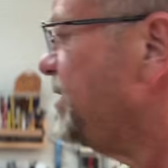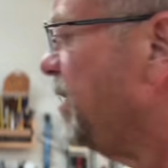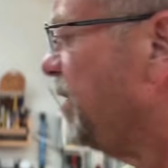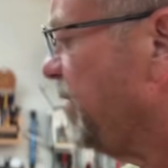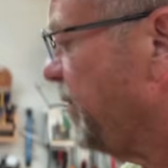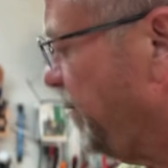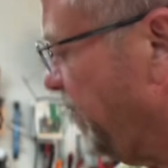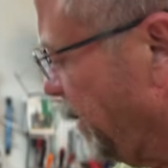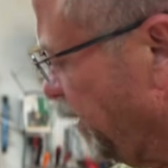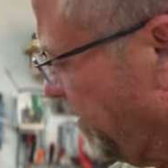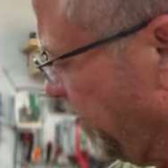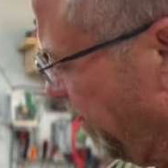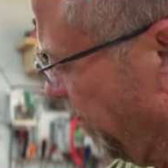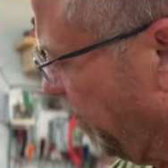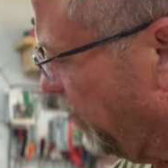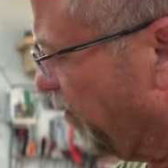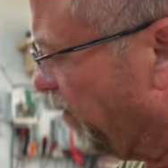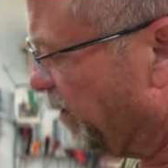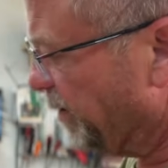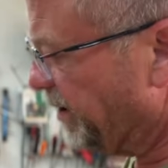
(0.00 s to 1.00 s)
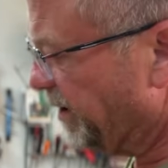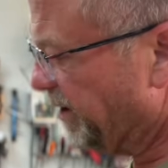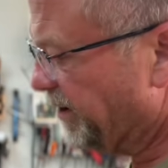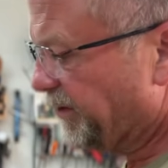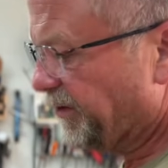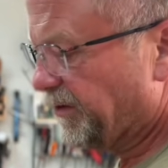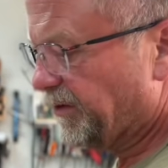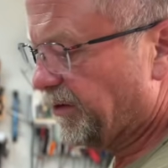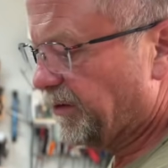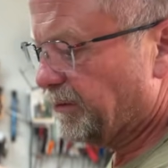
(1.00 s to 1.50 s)
y'all to be in the know on
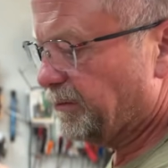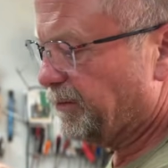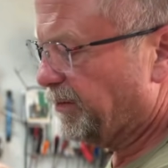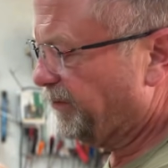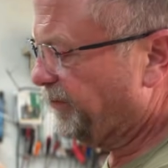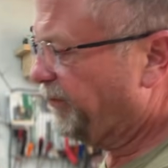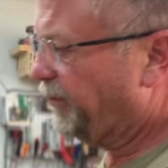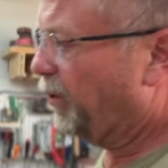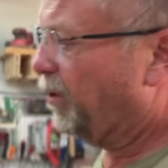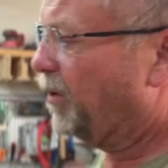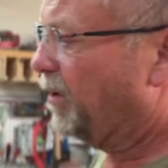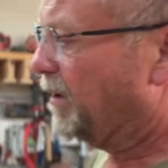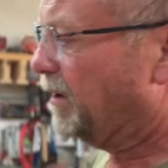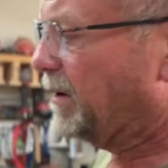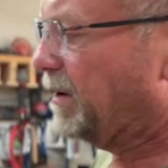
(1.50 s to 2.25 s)
this before.